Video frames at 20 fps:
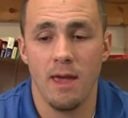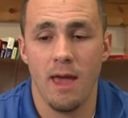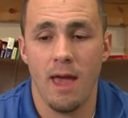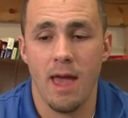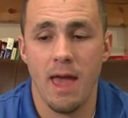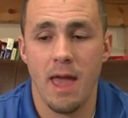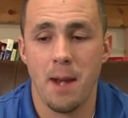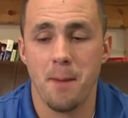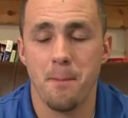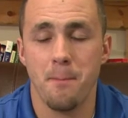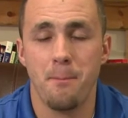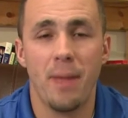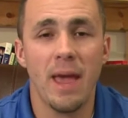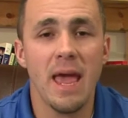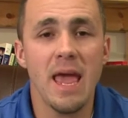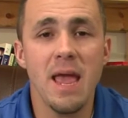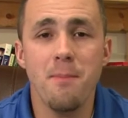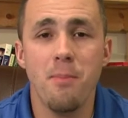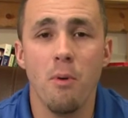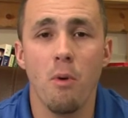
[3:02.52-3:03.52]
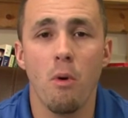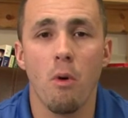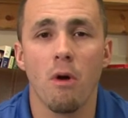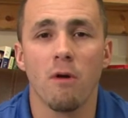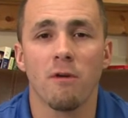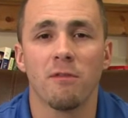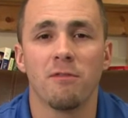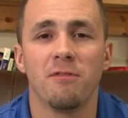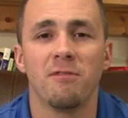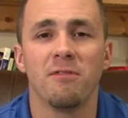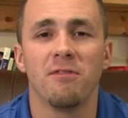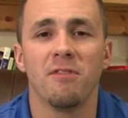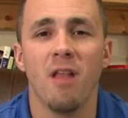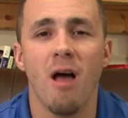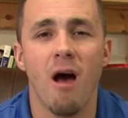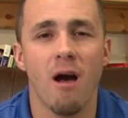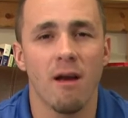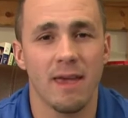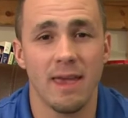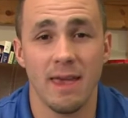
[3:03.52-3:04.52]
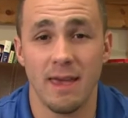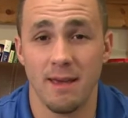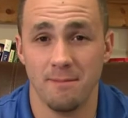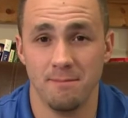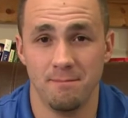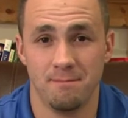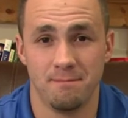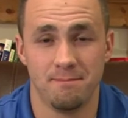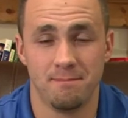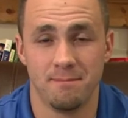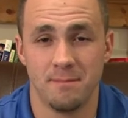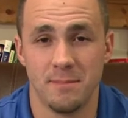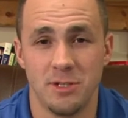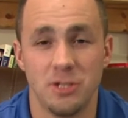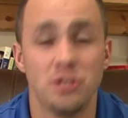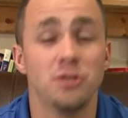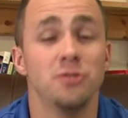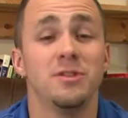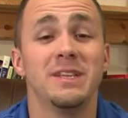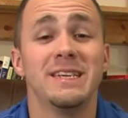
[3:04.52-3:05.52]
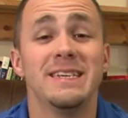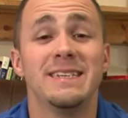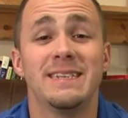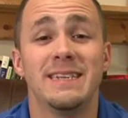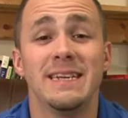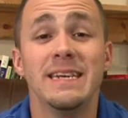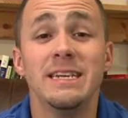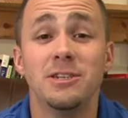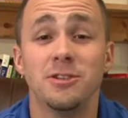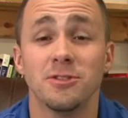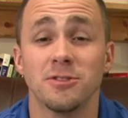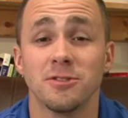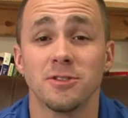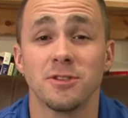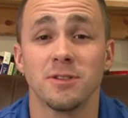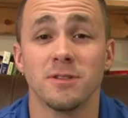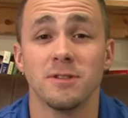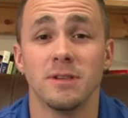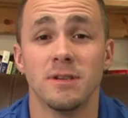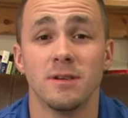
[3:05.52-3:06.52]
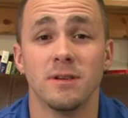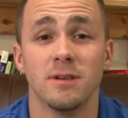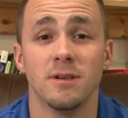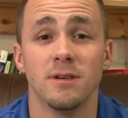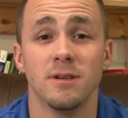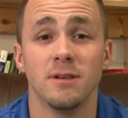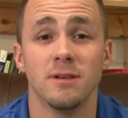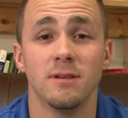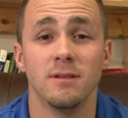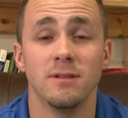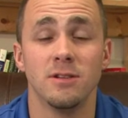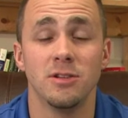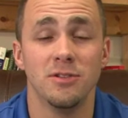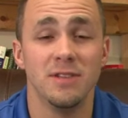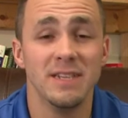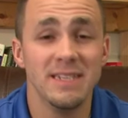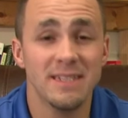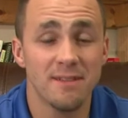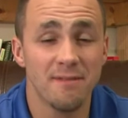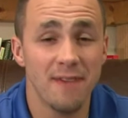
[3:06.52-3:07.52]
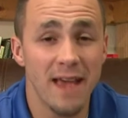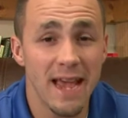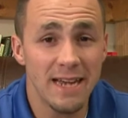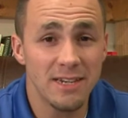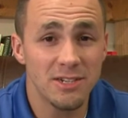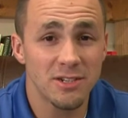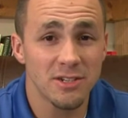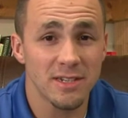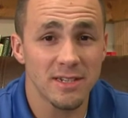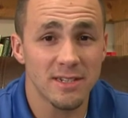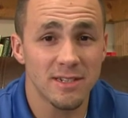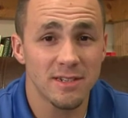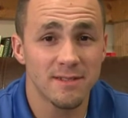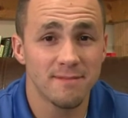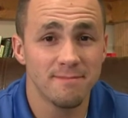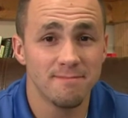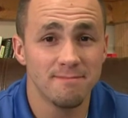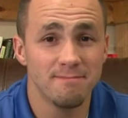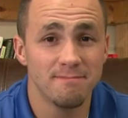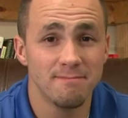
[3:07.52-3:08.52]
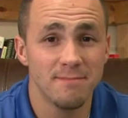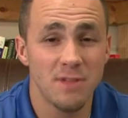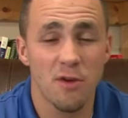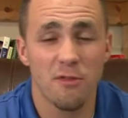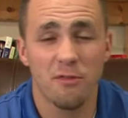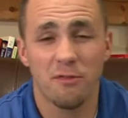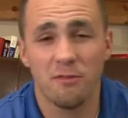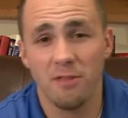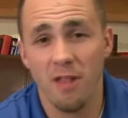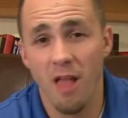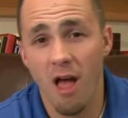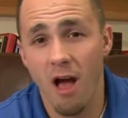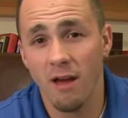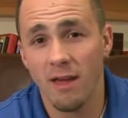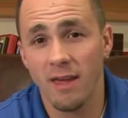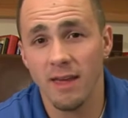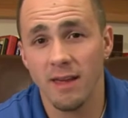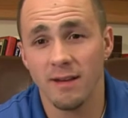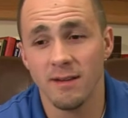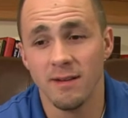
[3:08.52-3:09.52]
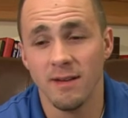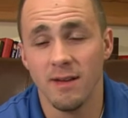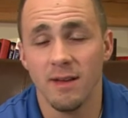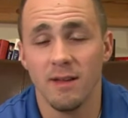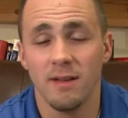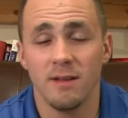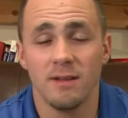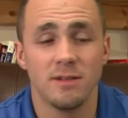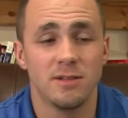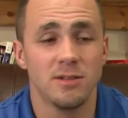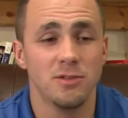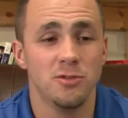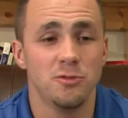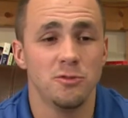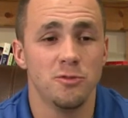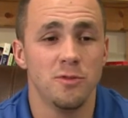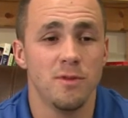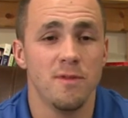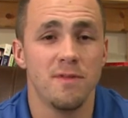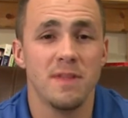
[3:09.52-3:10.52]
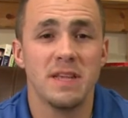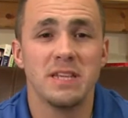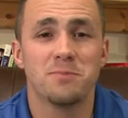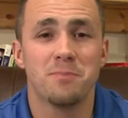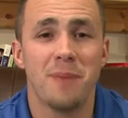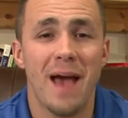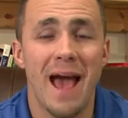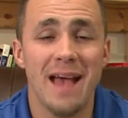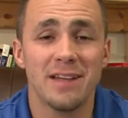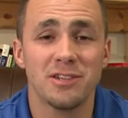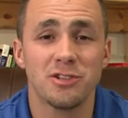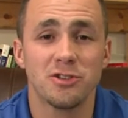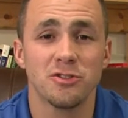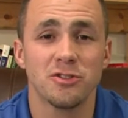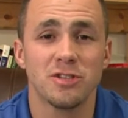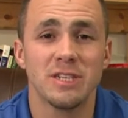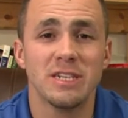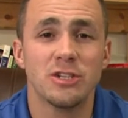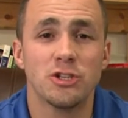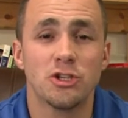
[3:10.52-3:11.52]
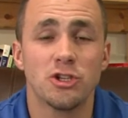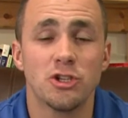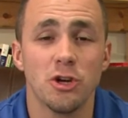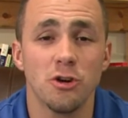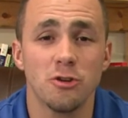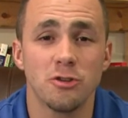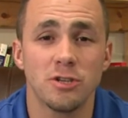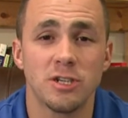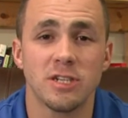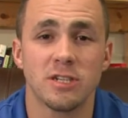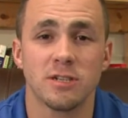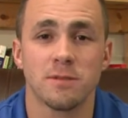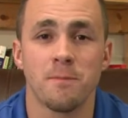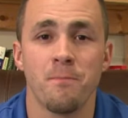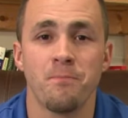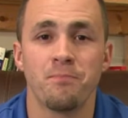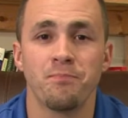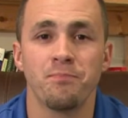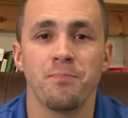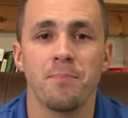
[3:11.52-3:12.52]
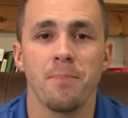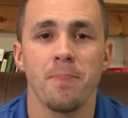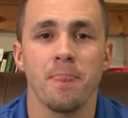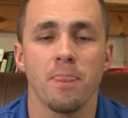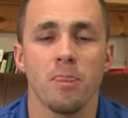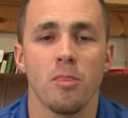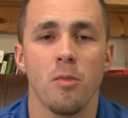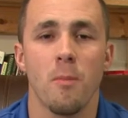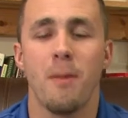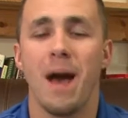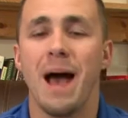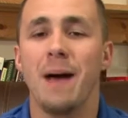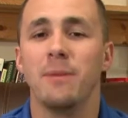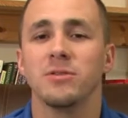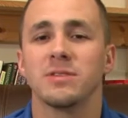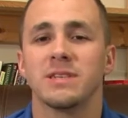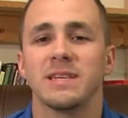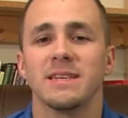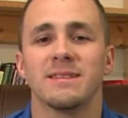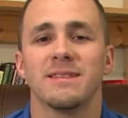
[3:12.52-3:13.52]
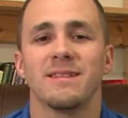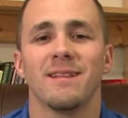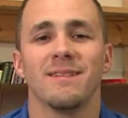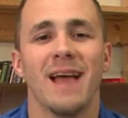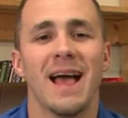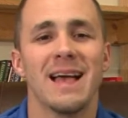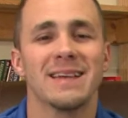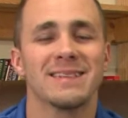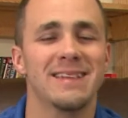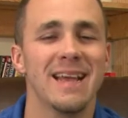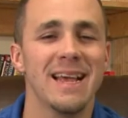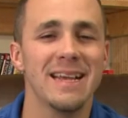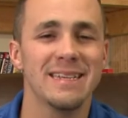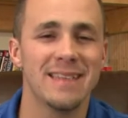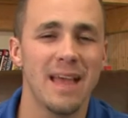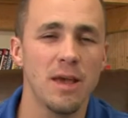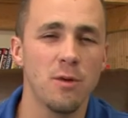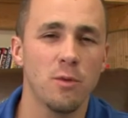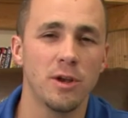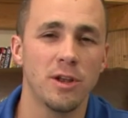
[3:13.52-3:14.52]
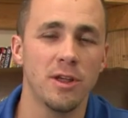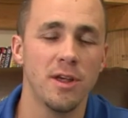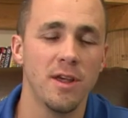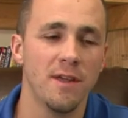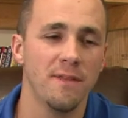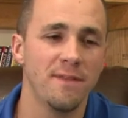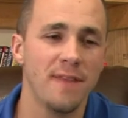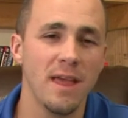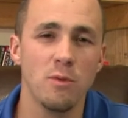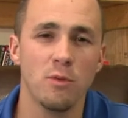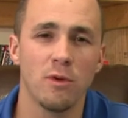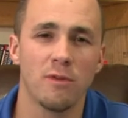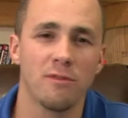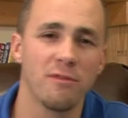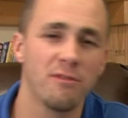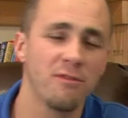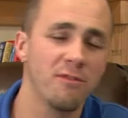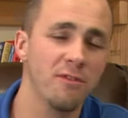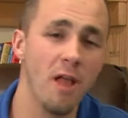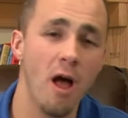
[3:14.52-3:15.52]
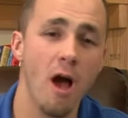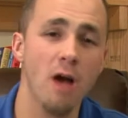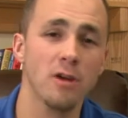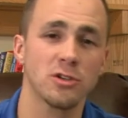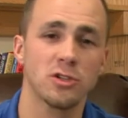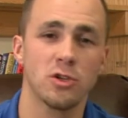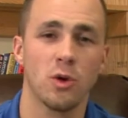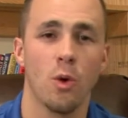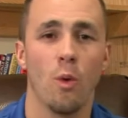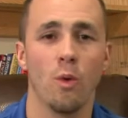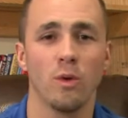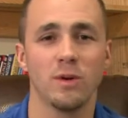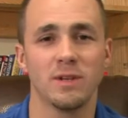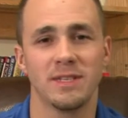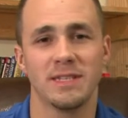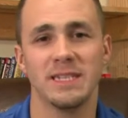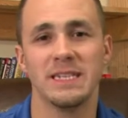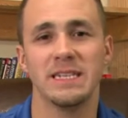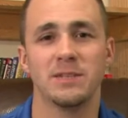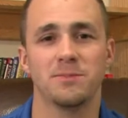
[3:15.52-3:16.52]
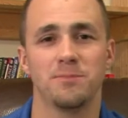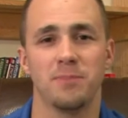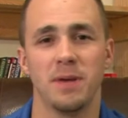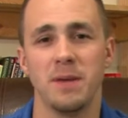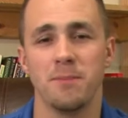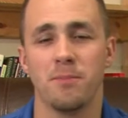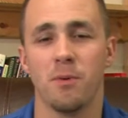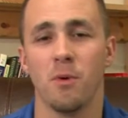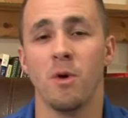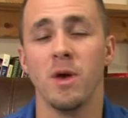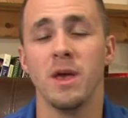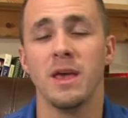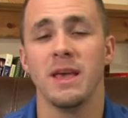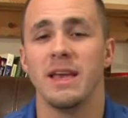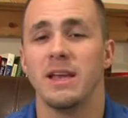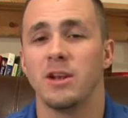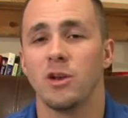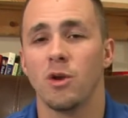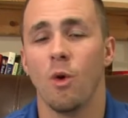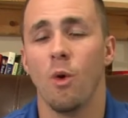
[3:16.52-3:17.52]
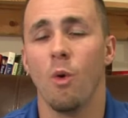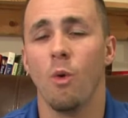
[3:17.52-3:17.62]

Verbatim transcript: And people are flocking to these teachers, to these evangelists. They're flocking to these pastors, these churches the Bible says in the last days they would they would flock towards these people in,